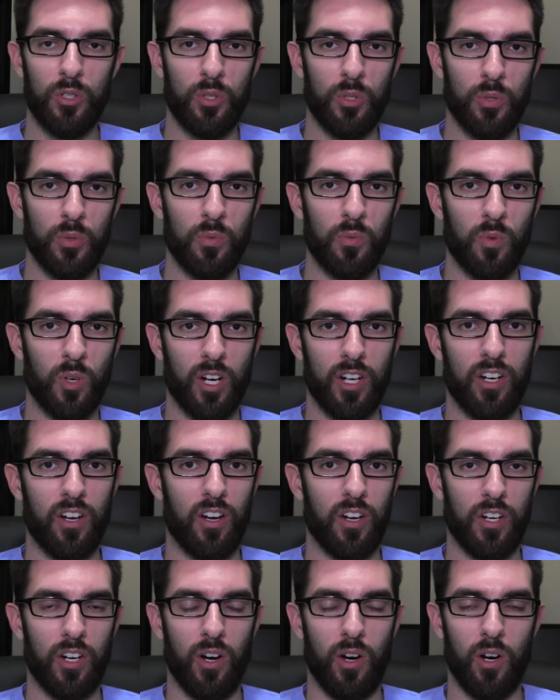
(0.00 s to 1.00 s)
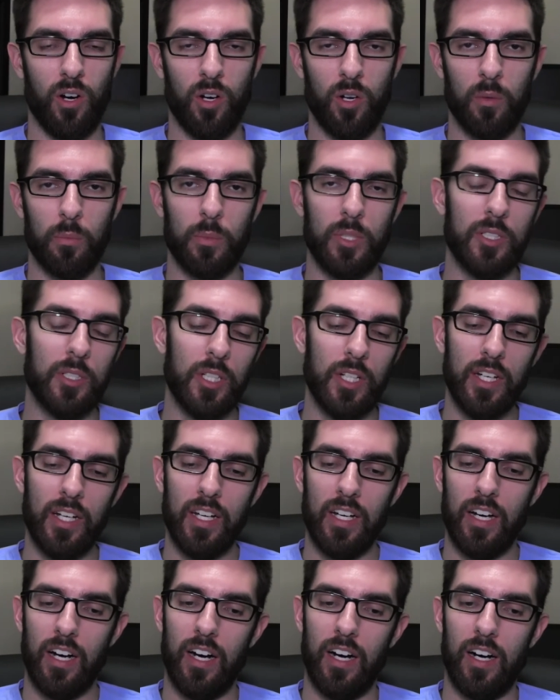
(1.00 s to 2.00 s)
to run on ARM.
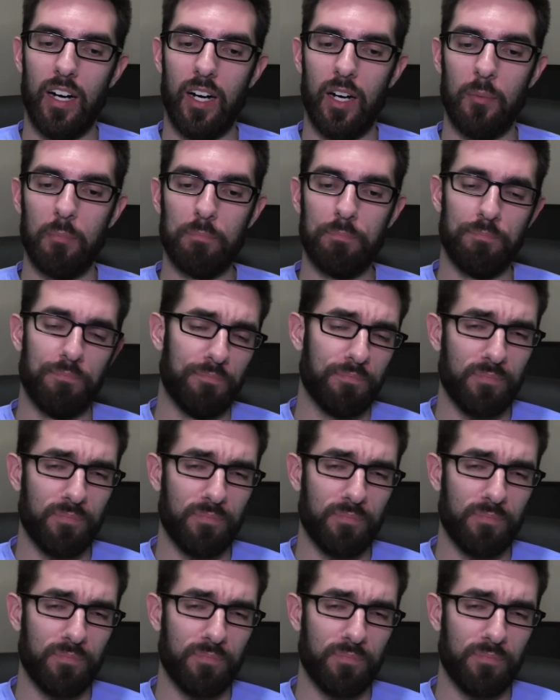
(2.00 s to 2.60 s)
Uh,